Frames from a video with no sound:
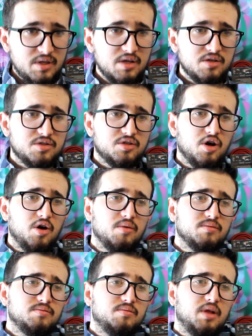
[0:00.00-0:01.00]

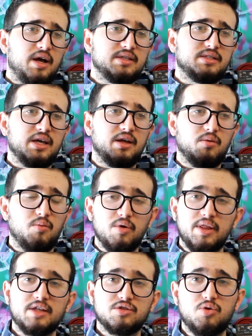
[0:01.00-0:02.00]
So I said,
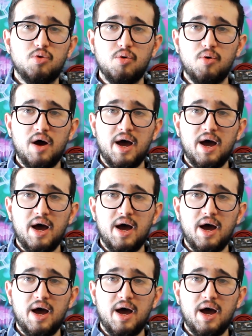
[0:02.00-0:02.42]
well, that's cool.